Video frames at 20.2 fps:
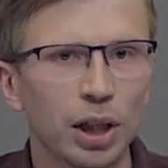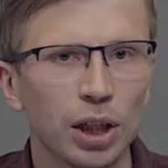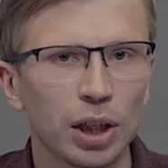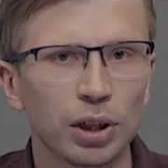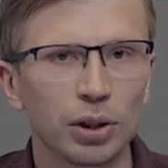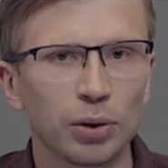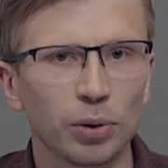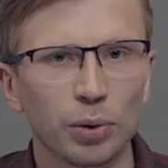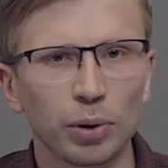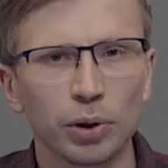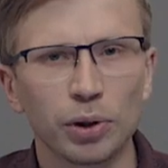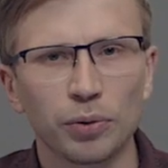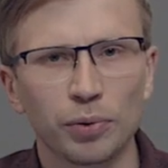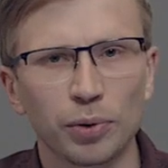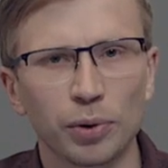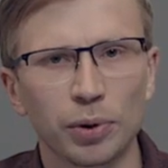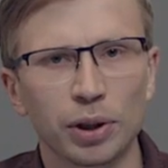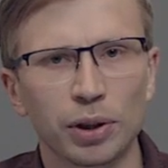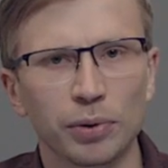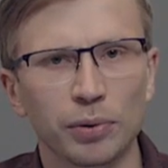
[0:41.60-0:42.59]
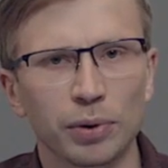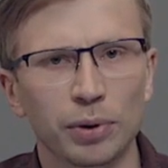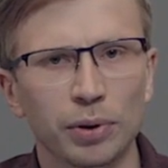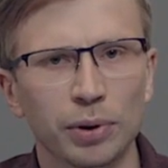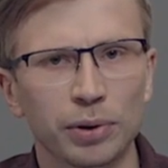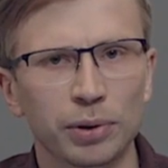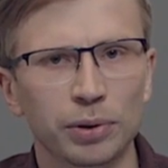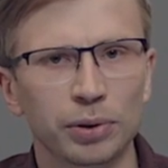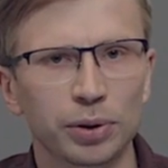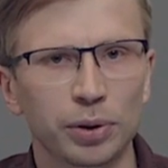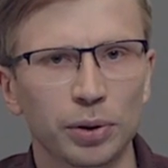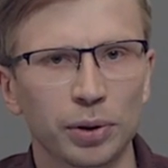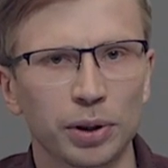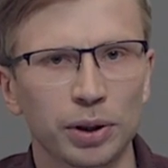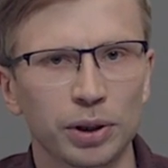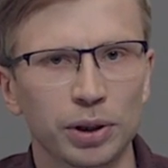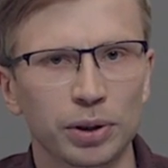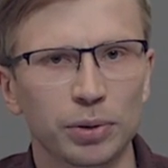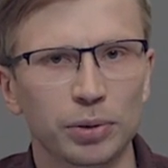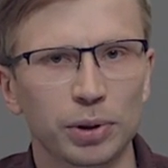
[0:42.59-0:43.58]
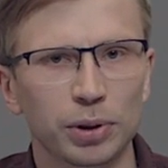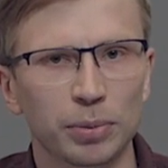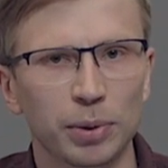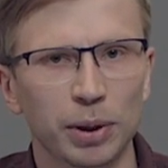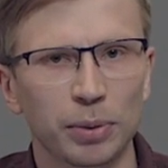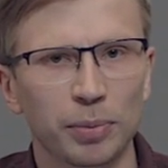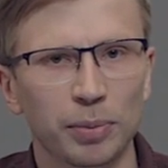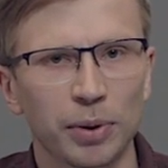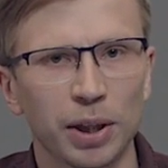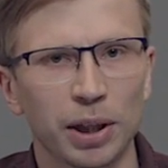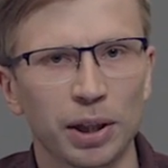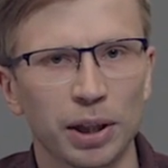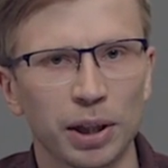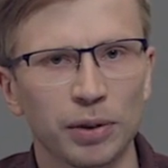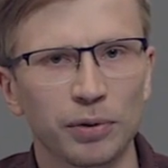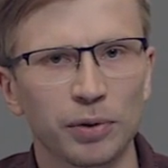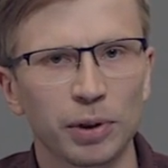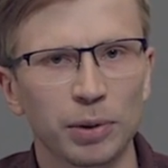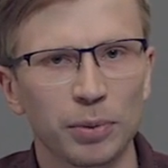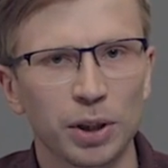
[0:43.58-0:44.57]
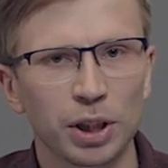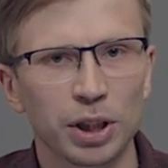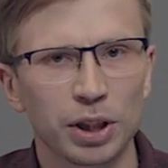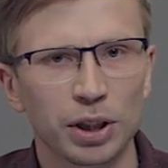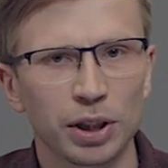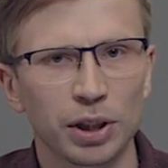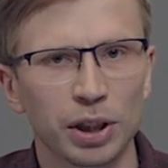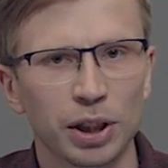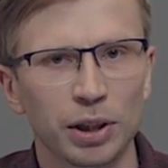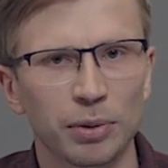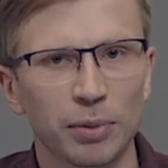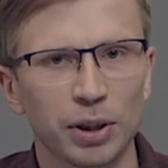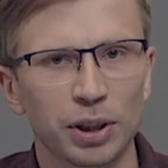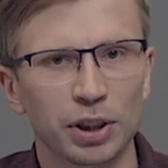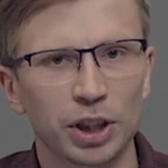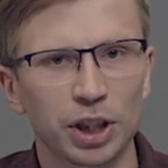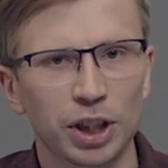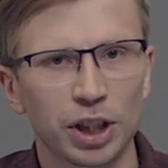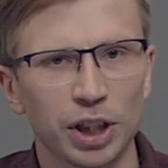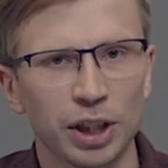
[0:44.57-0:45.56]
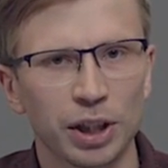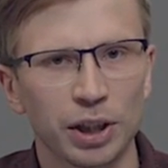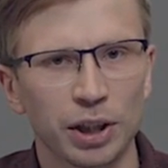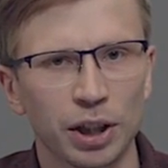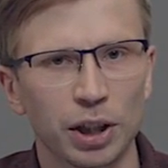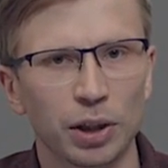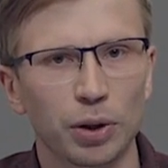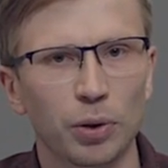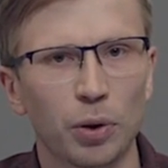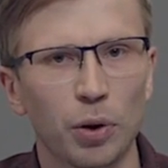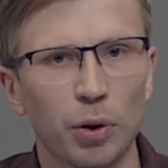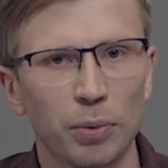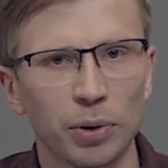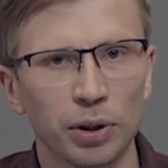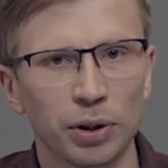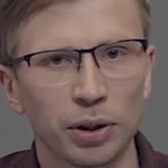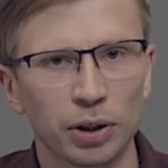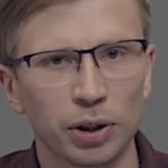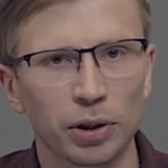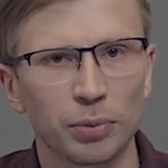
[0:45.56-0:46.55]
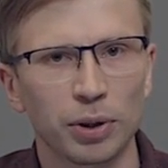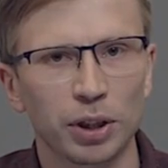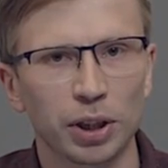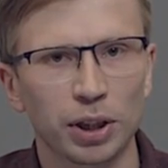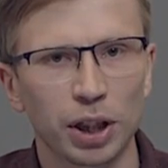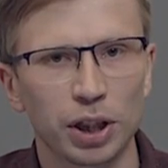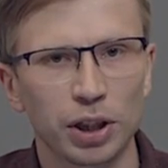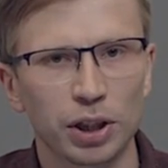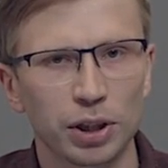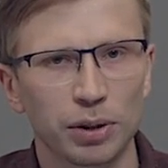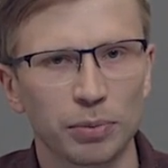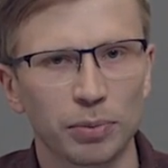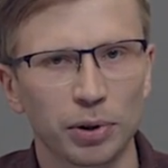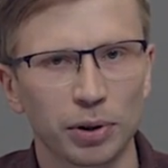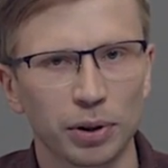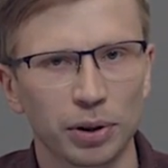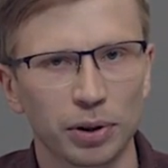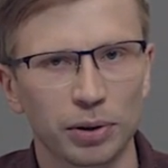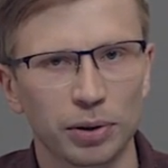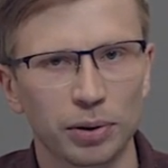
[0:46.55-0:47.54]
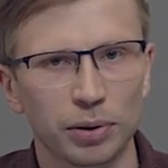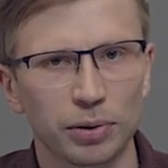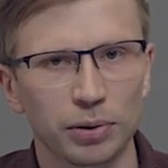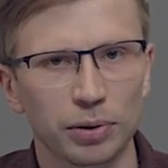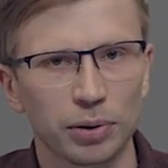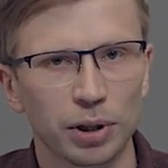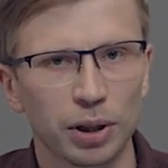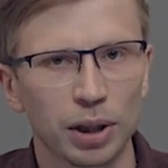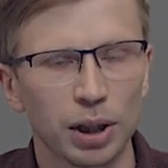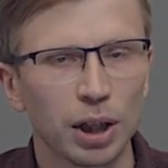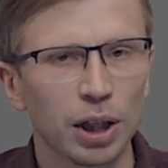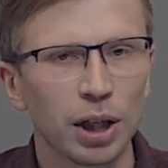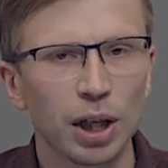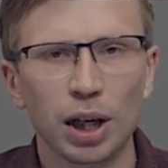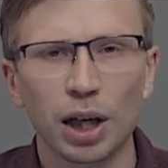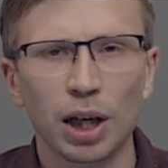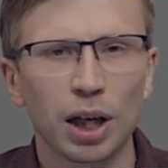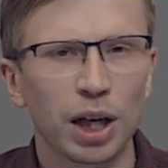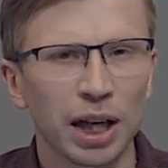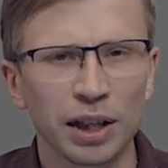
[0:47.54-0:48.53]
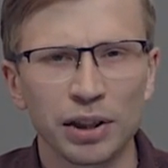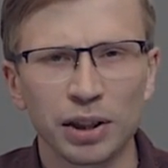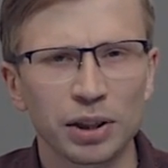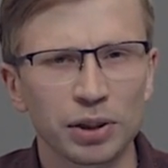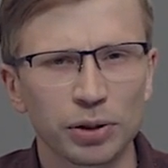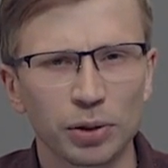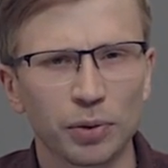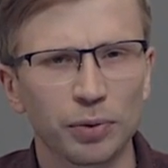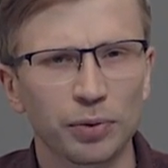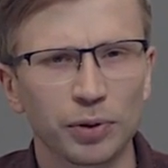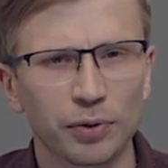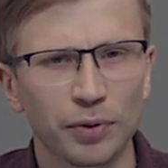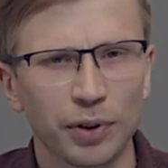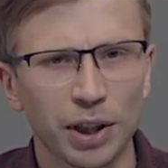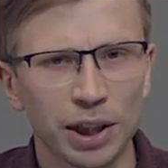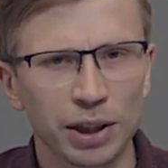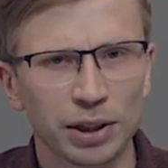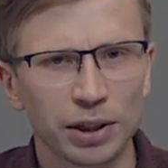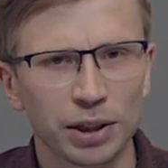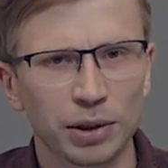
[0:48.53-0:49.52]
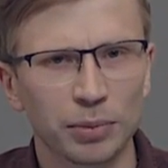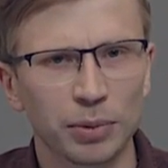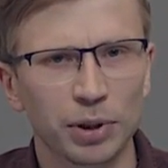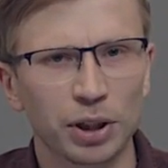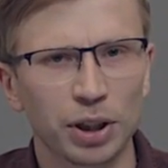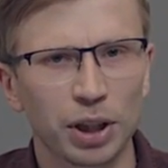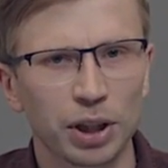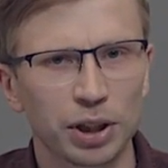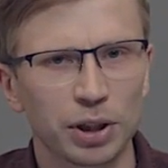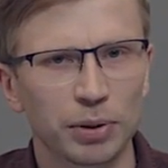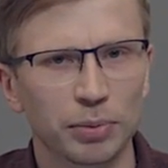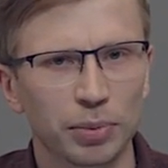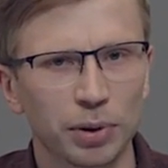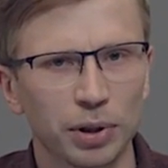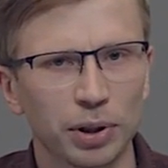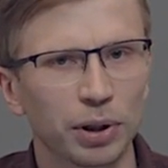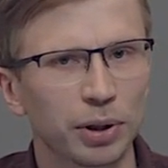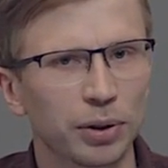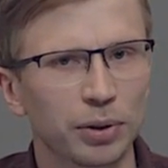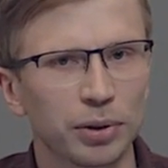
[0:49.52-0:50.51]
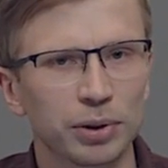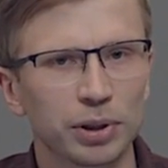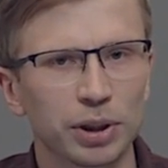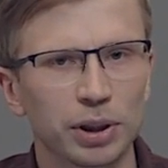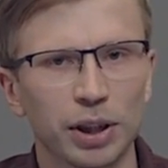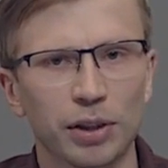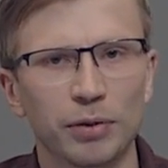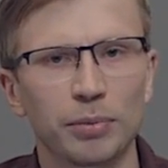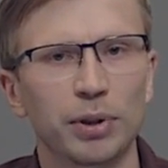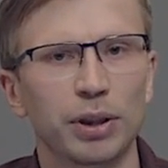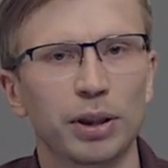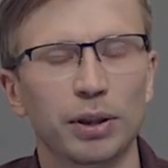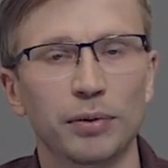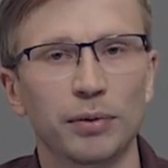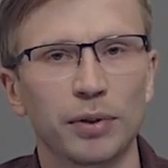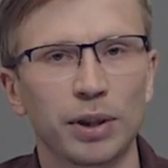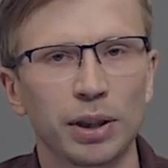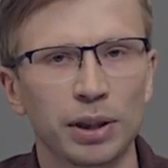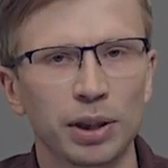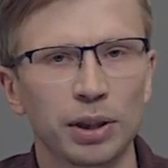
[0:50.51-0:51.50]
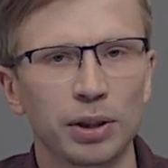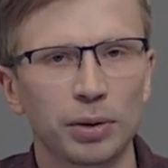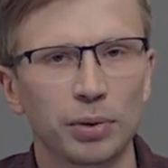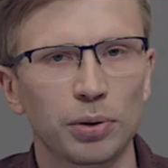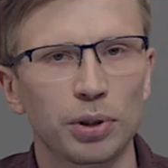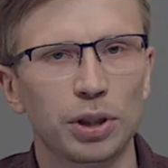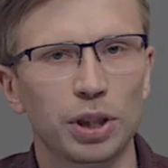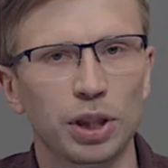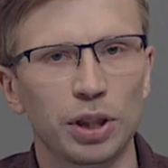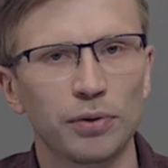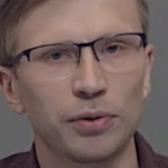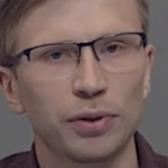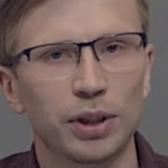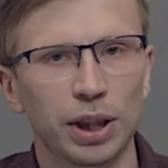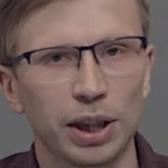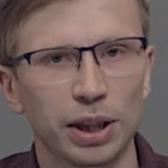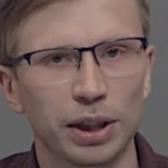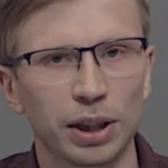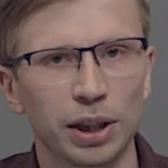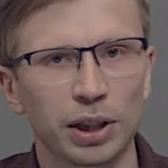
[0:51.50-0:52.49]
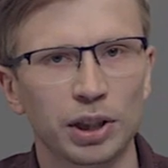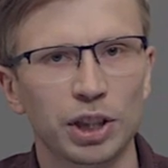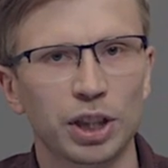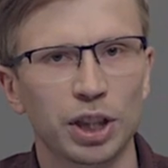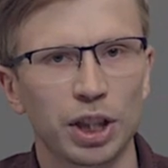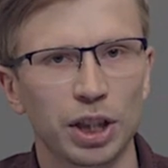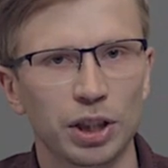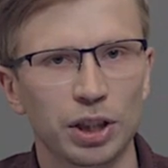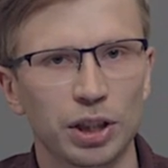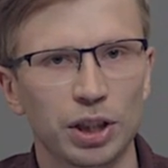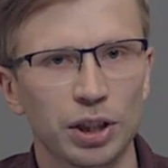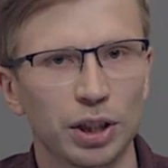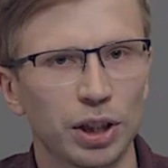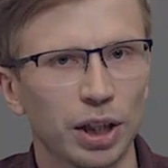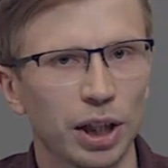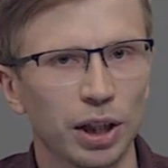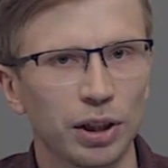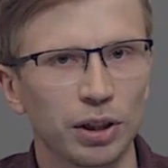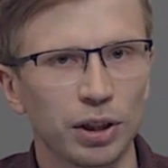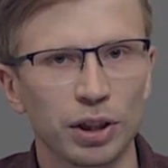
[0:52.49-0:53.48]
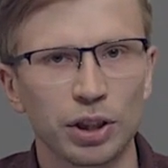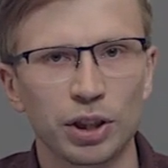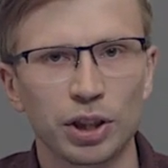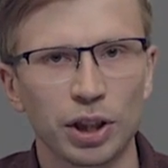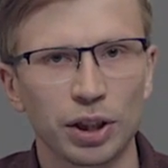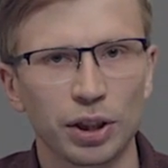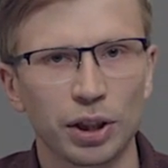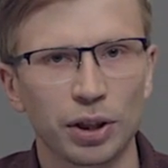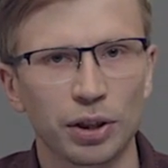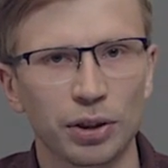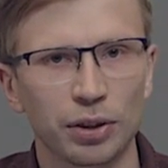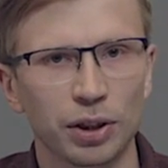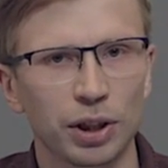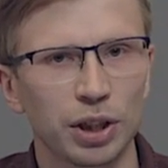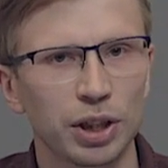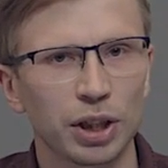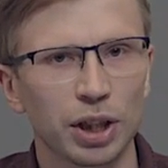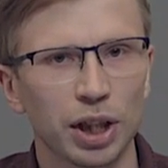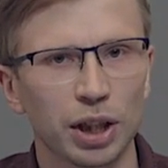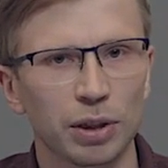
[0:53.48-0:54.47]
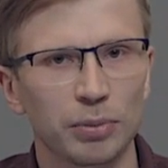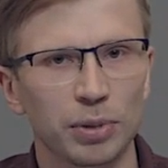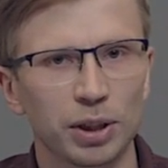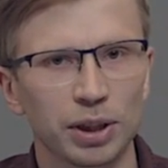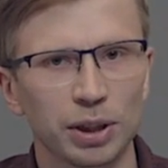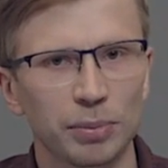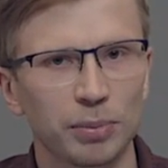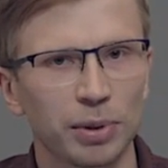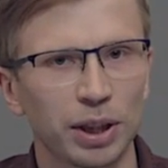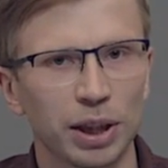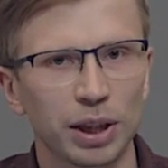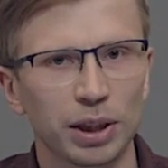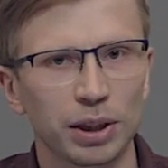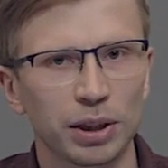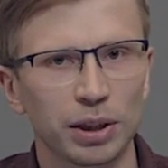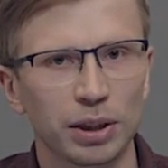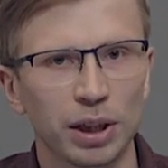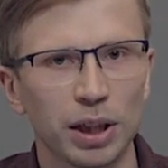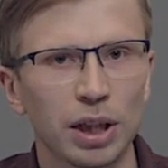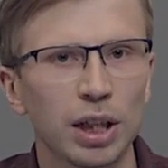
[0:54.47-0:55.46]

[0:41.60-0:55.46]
In order for individual circuits to swap their information, they must share a common communication protocol. Hundreds of these communication protocols have been invented to achieve data exchange, and in general, each can be separated